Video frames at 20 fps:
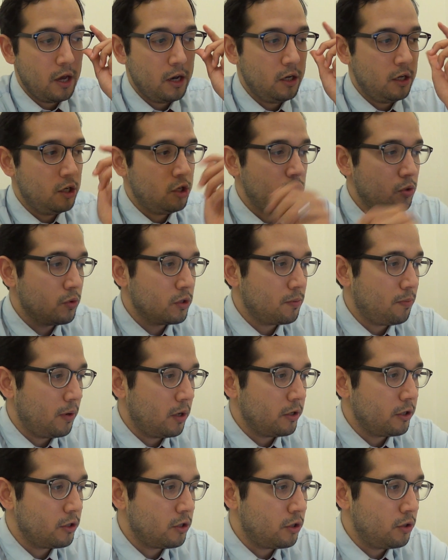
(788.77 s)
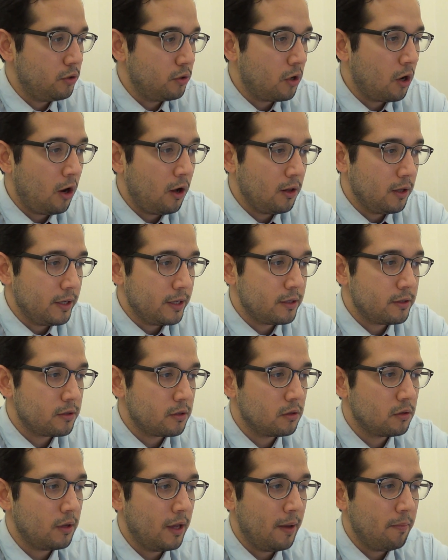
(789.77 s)
Did you respond to 2
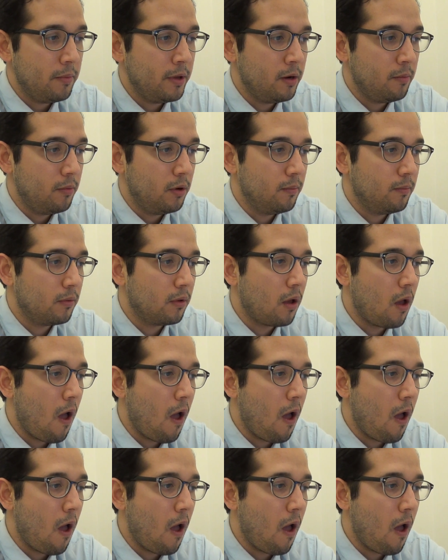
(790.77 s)
colleagues at minimum?